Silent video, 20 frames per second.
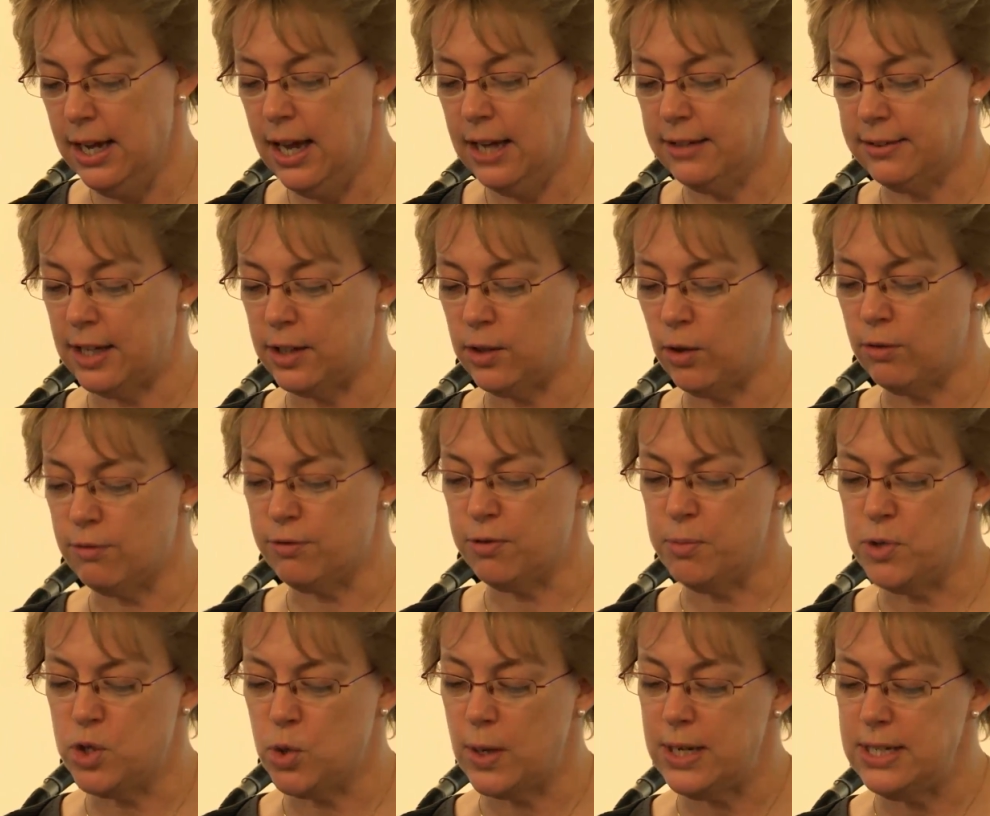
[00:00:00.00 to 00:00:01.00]
as I'd gone
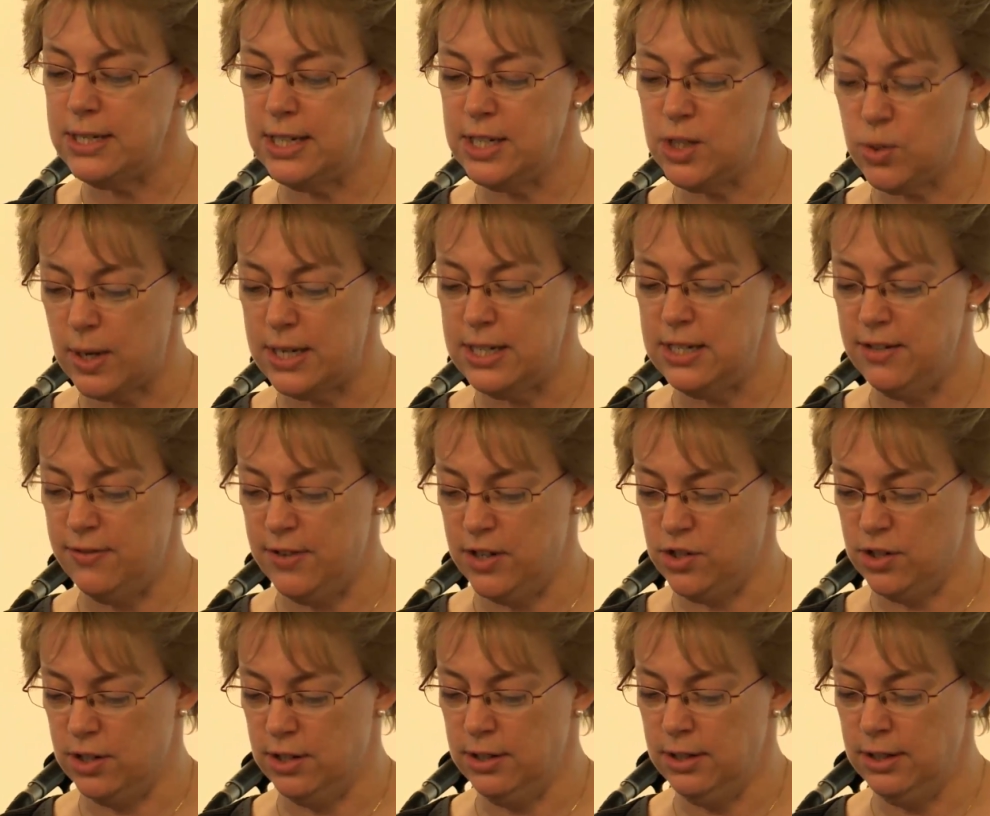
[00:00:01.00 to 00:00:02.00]
from 20/20
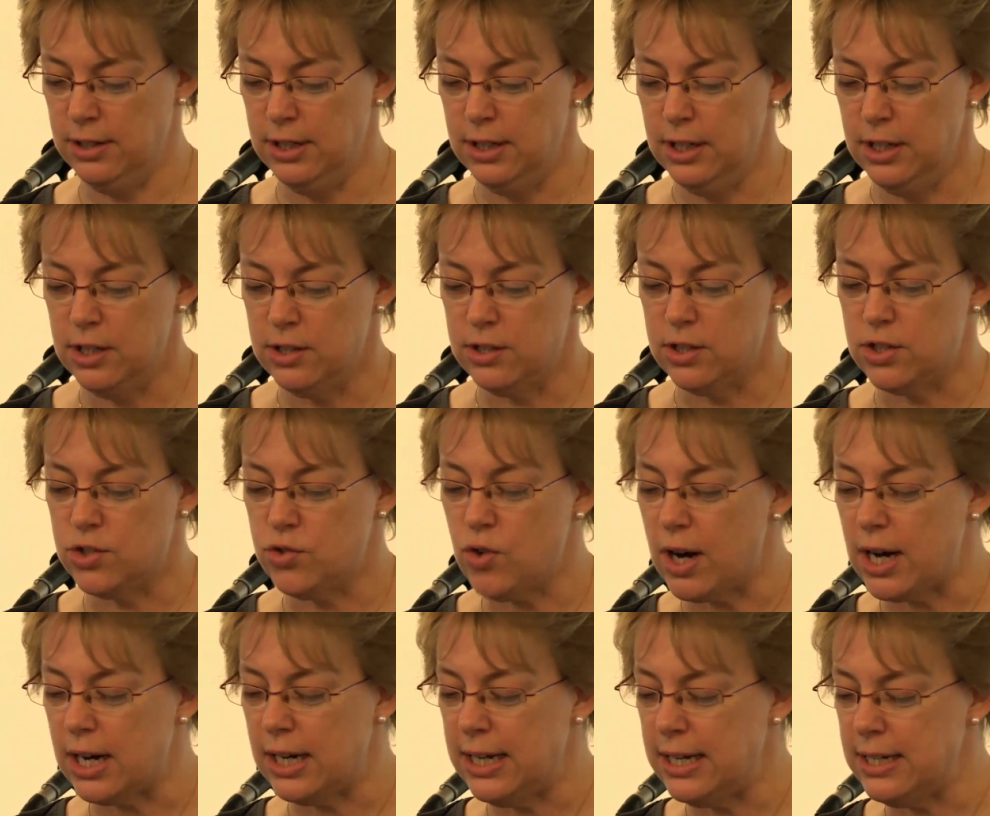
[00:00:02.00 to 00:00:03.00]
vision to
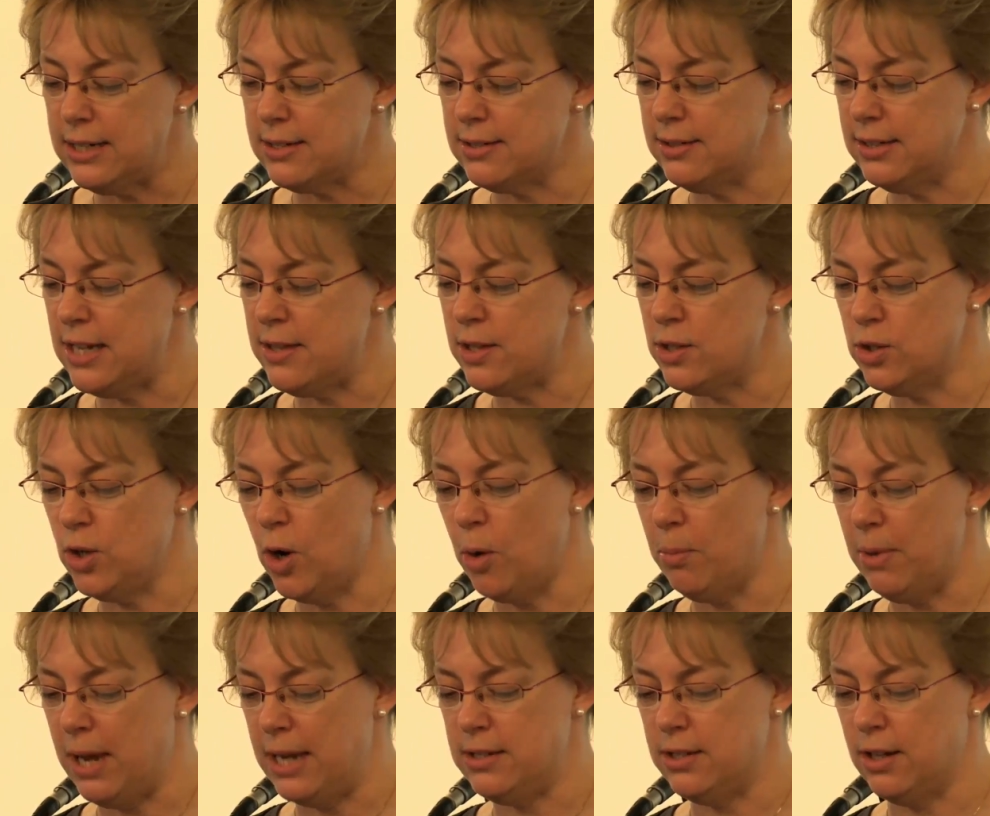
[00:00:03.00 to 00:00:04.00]
struggling to see the
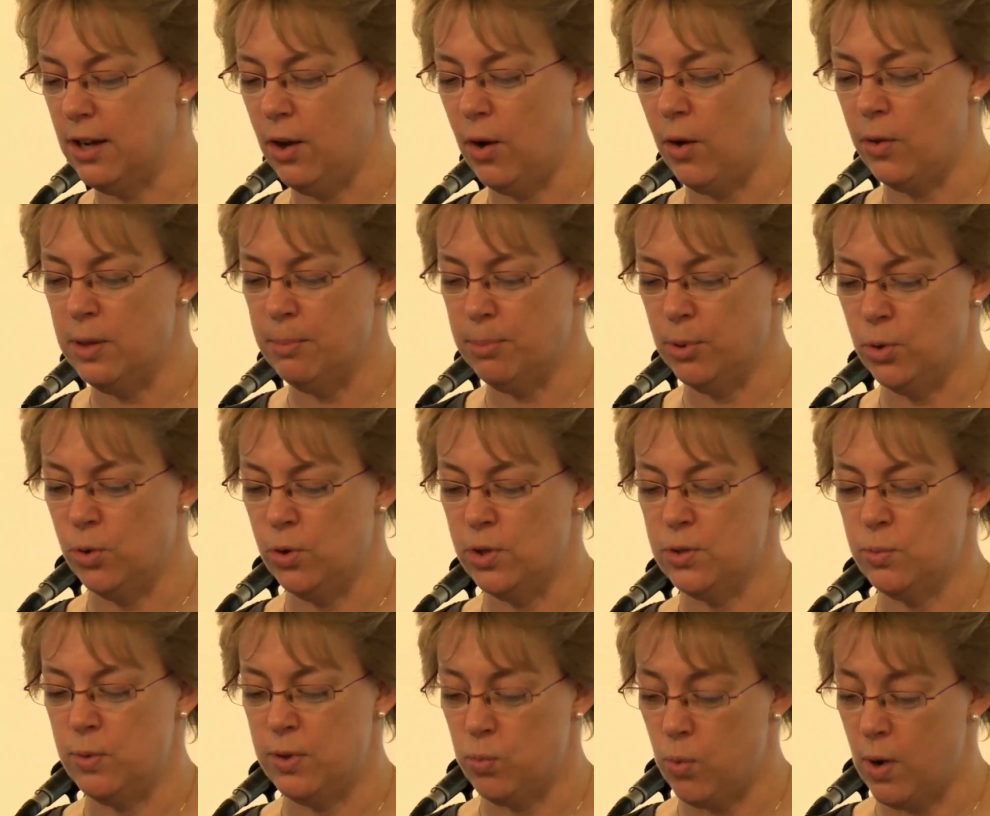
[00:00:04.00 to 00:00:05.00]
top letter on the
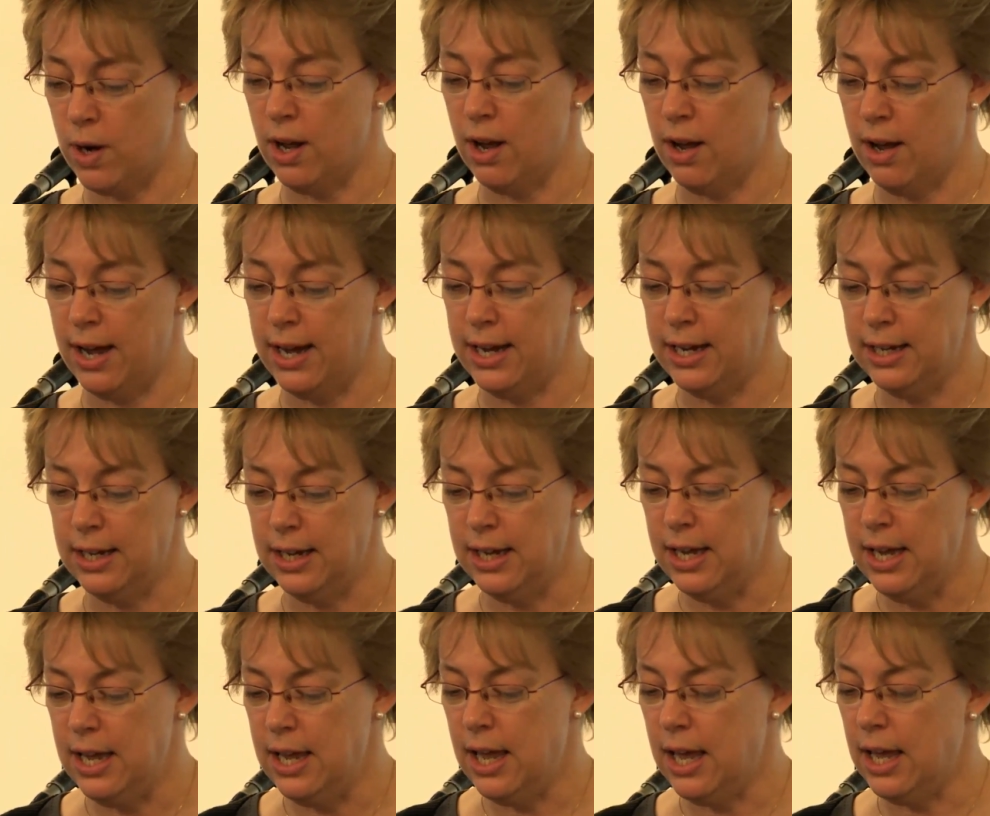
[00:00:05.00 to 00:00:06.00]
board with one eye
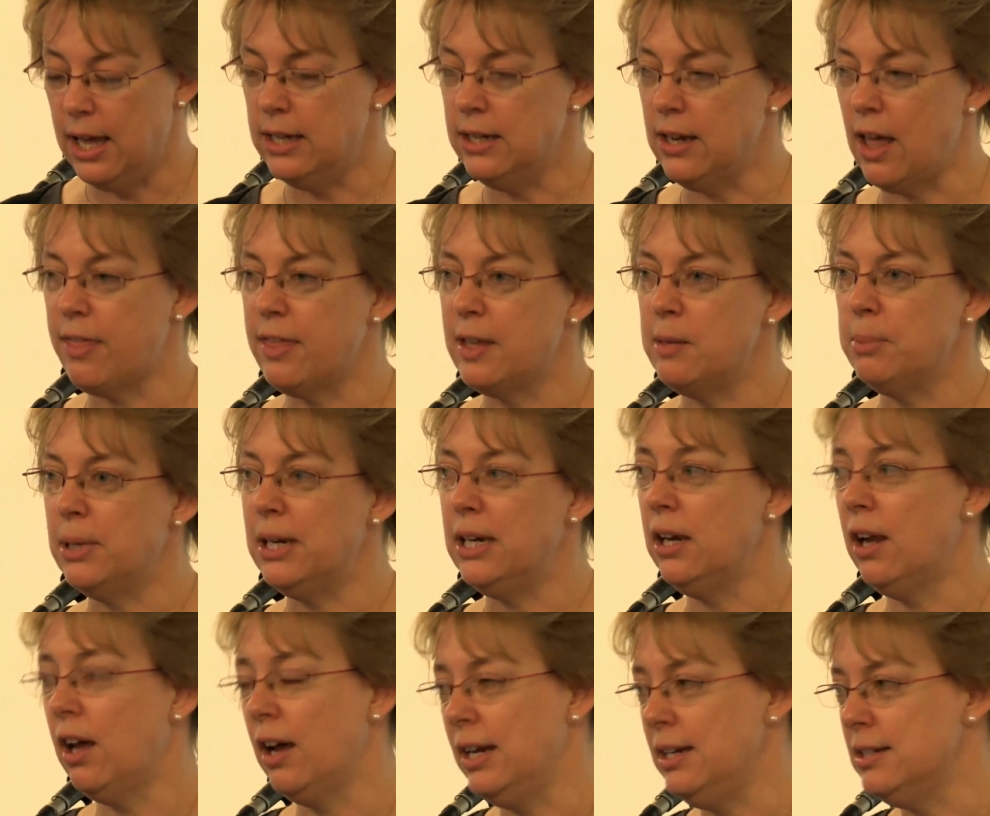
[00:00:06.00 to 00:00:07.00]
and nothing
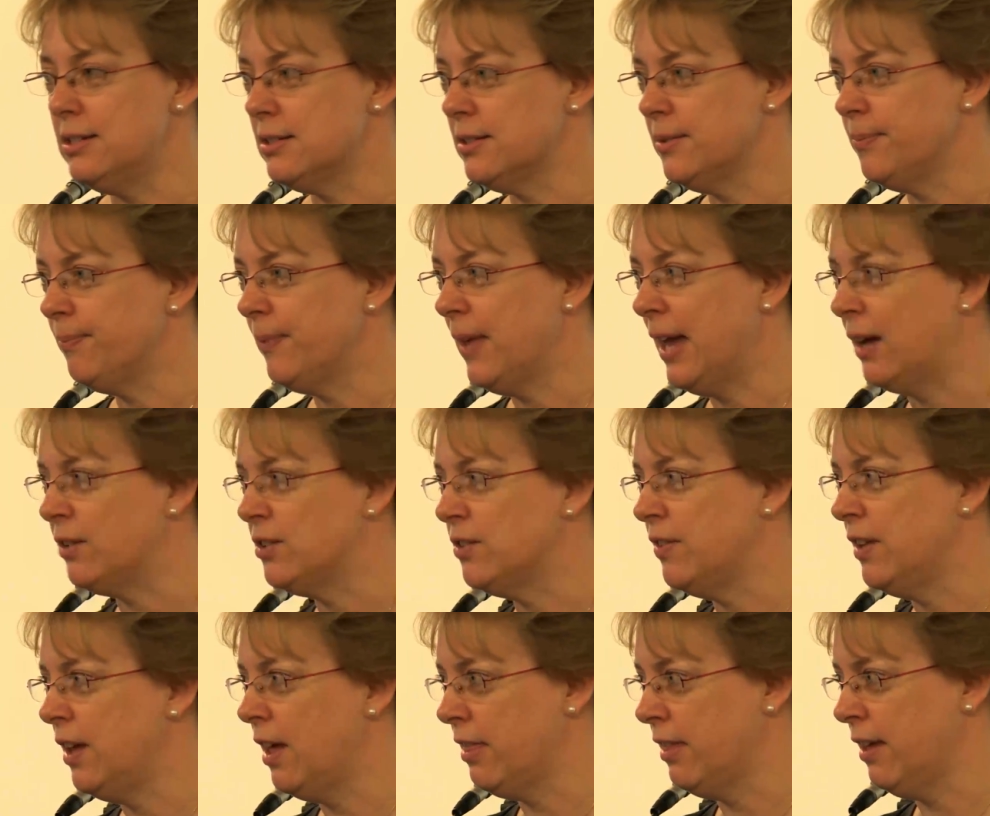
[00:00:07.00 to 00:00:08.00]
but light out
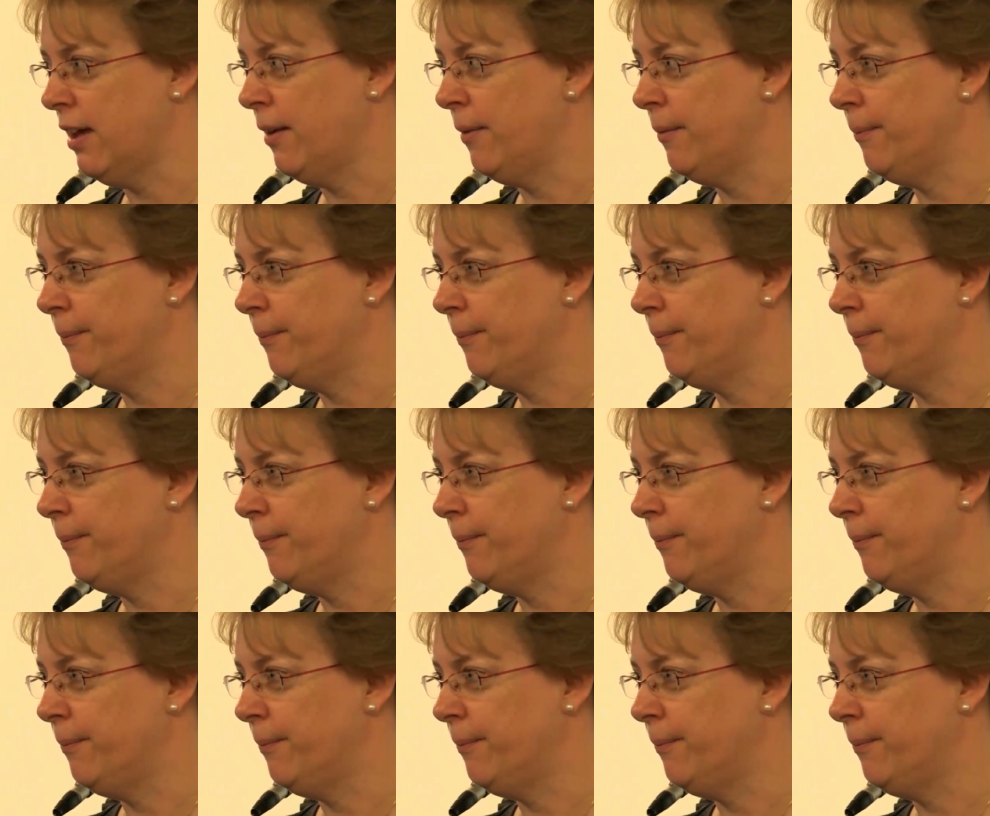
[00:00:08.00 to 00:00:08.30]
of the other.